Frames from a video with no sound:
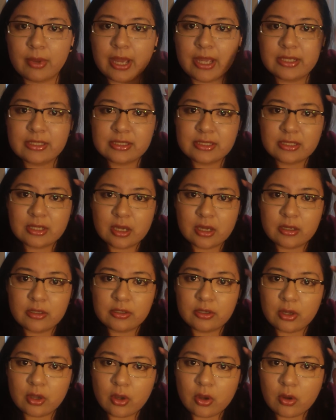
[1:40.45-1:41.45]
I did not
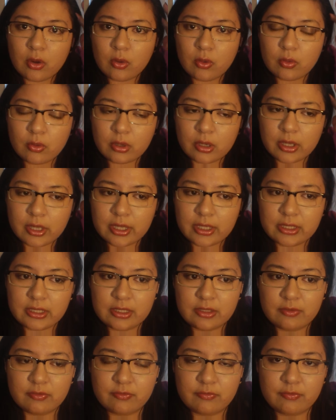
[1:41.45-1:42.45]
know
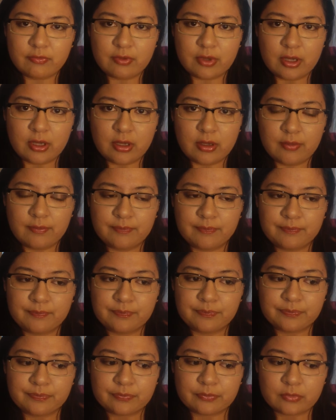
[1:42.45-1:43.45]
any
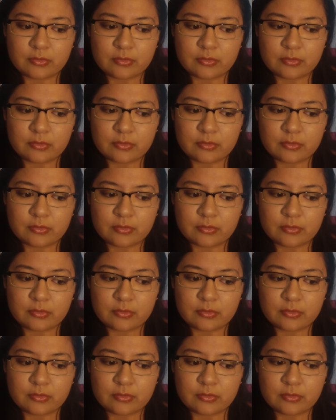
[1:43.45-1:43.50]
um,